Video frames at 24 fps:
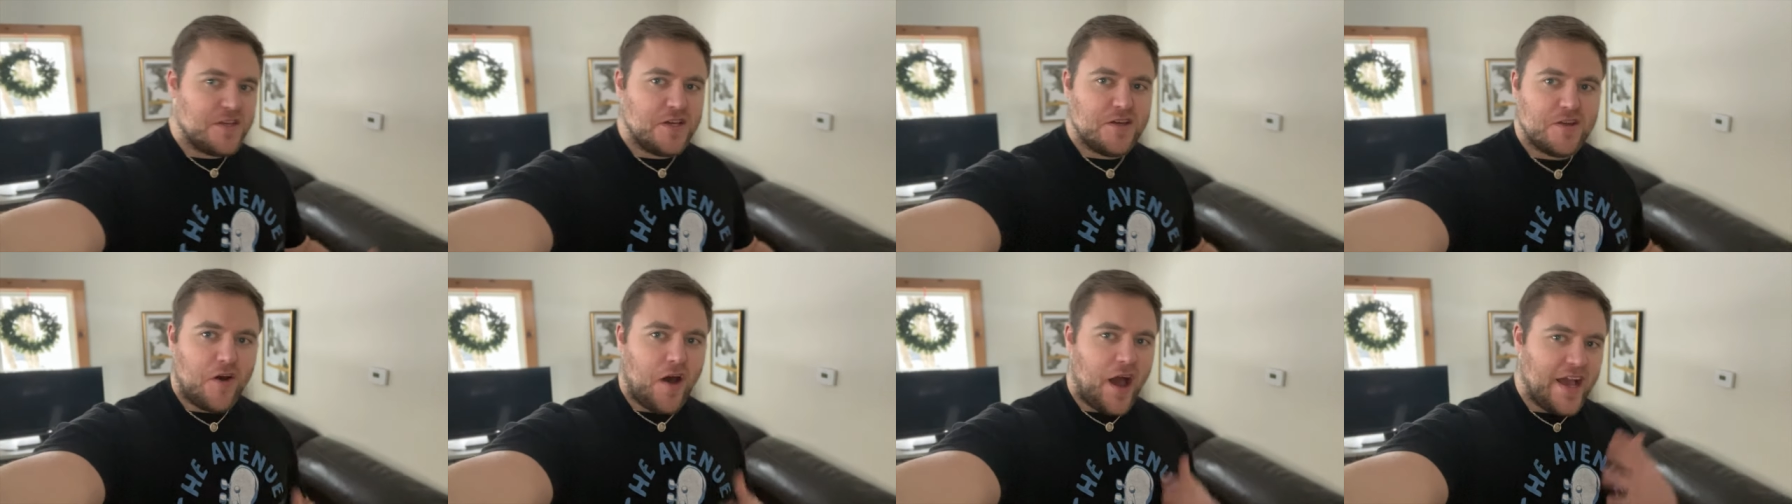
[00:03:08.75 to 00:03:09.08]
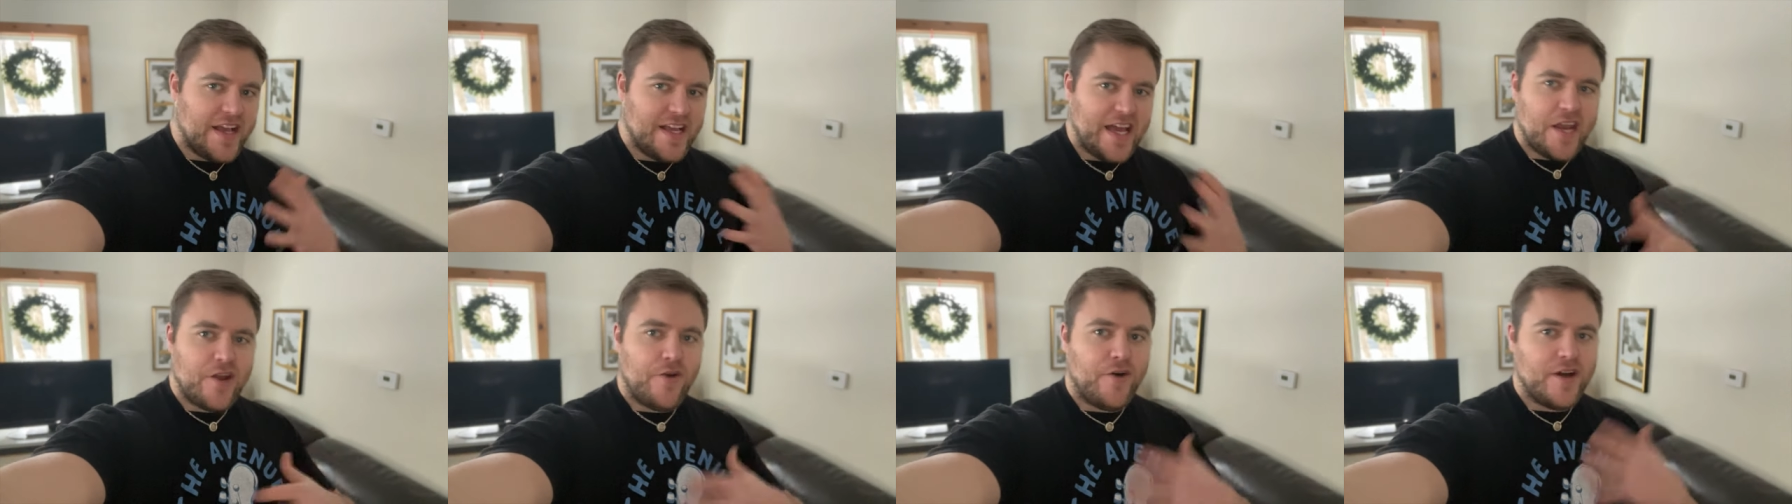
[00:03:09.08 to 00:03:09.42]
you know,
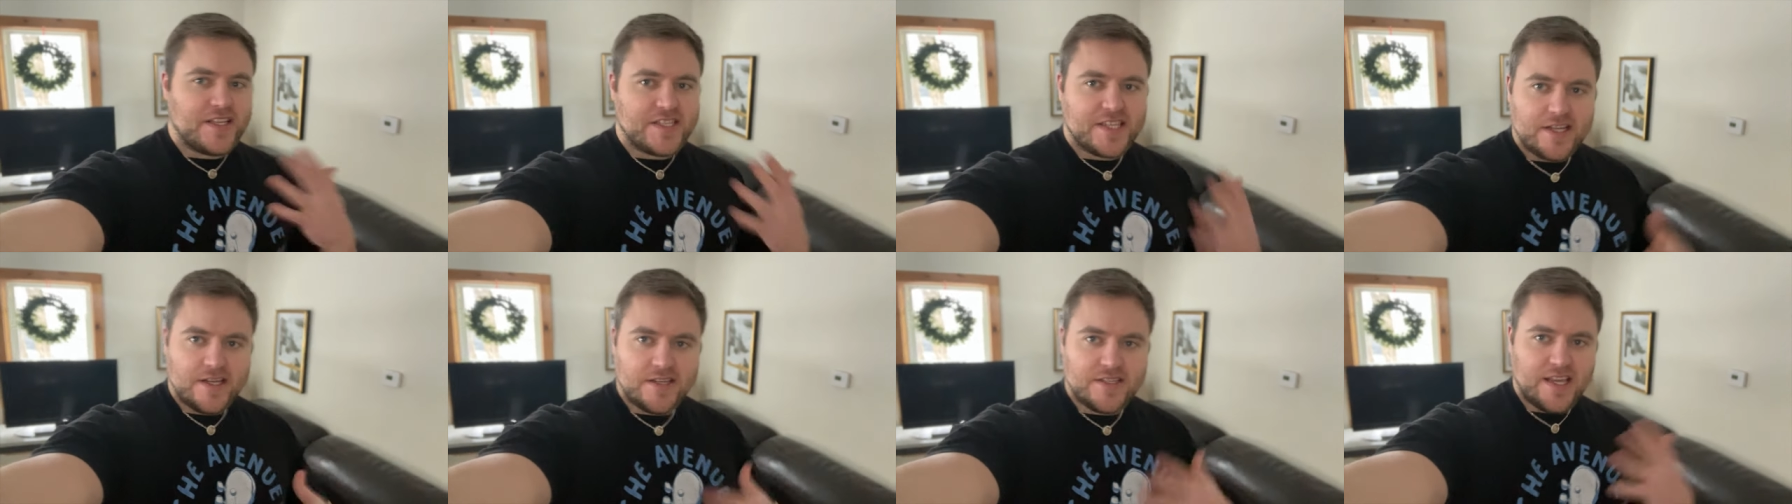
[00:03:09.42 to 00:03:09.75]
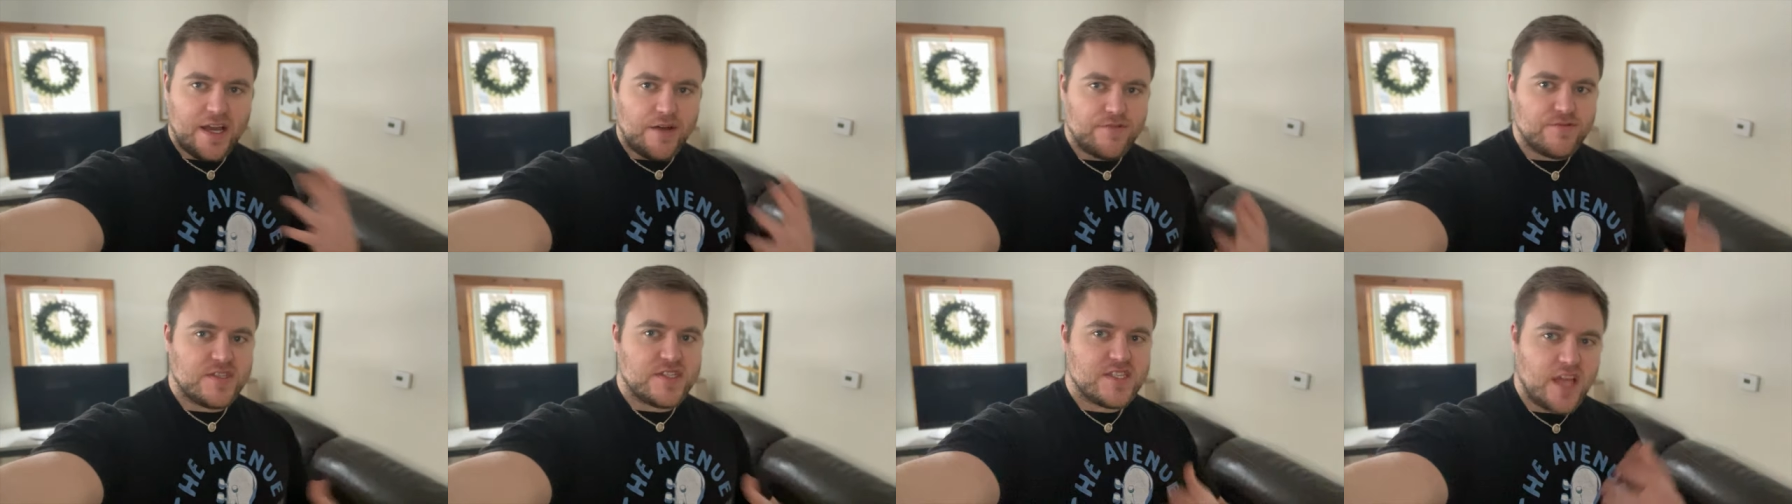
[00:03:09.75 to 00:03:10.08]
I, I know I still
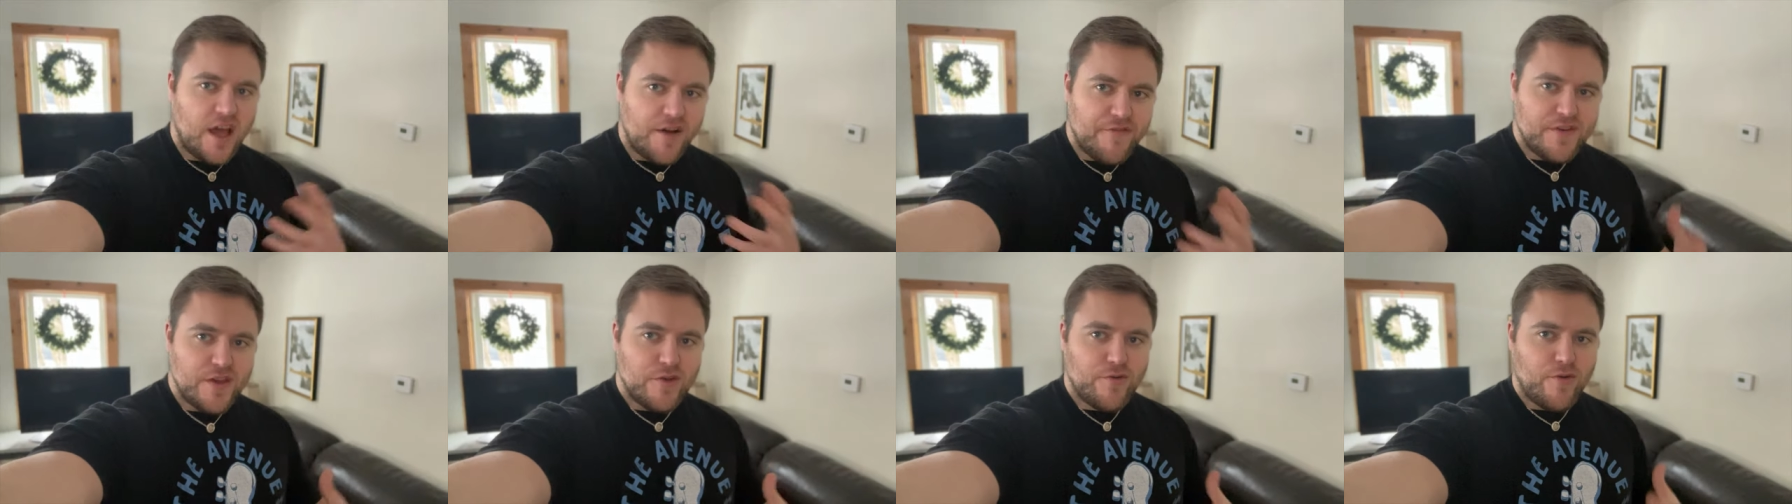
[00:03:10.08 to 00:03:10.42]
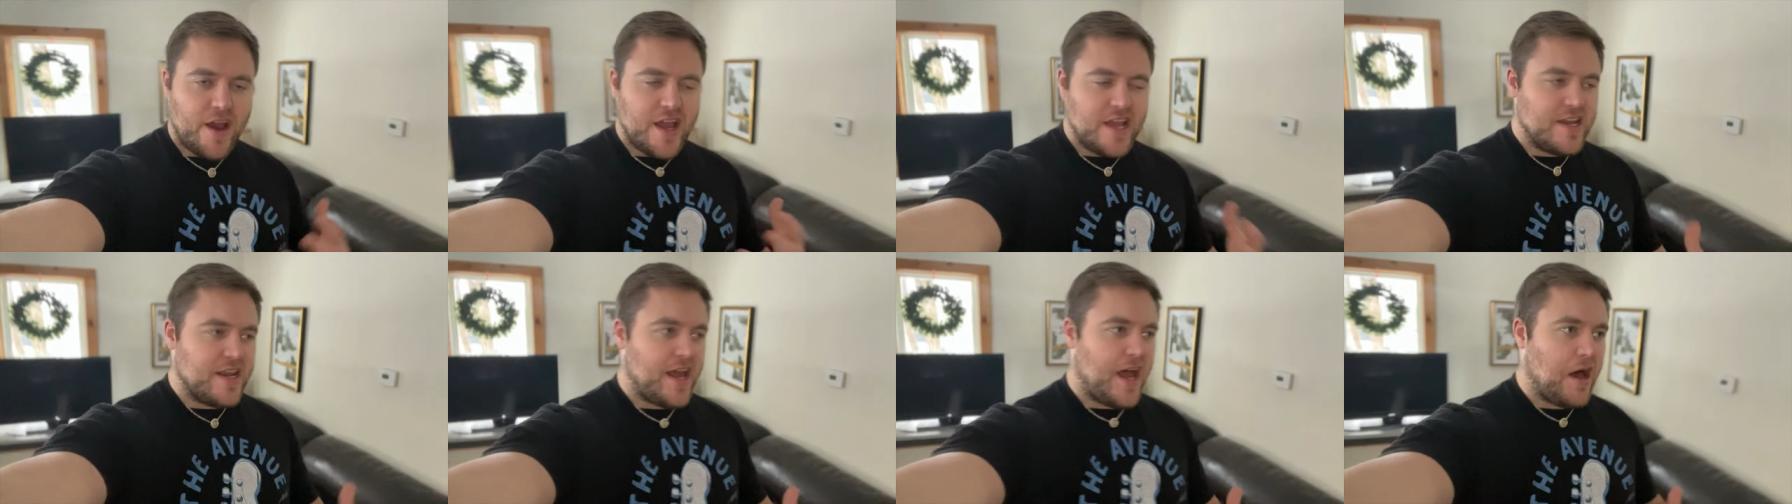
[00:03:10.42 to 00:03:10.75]
sound stuffy
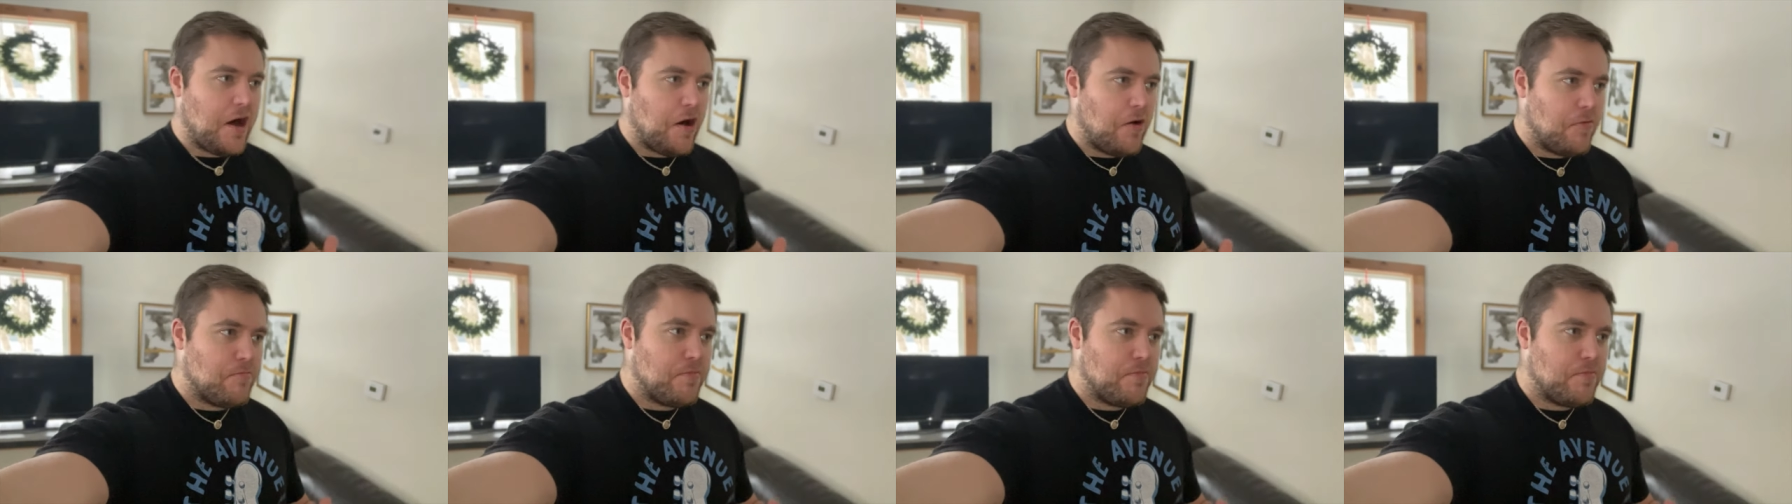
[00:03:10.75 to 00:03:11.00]
right now,